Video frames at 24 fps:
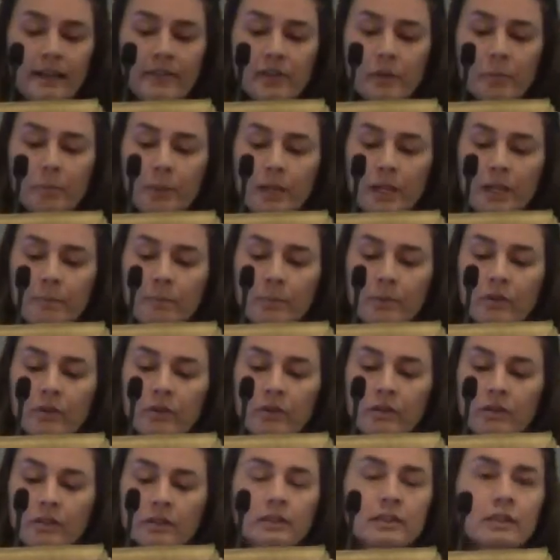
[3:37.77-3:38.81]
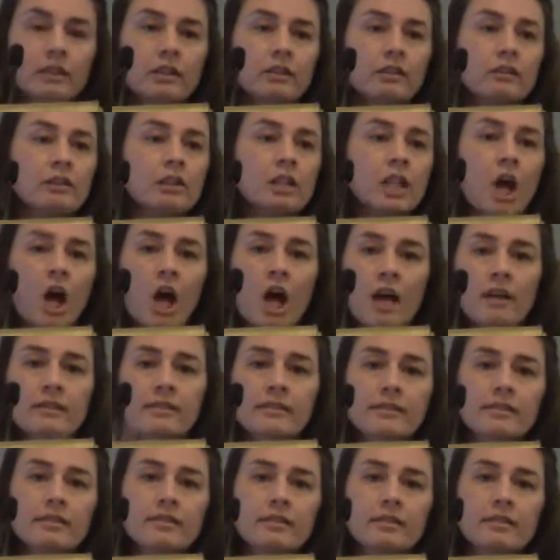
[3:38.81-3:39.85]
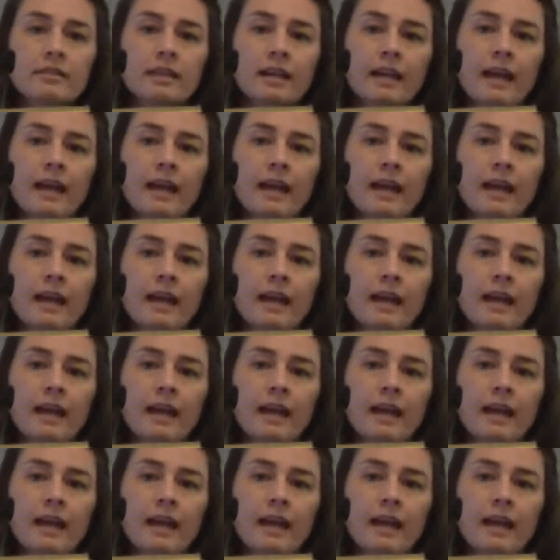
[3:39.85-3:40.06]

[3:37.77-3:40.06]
the people lost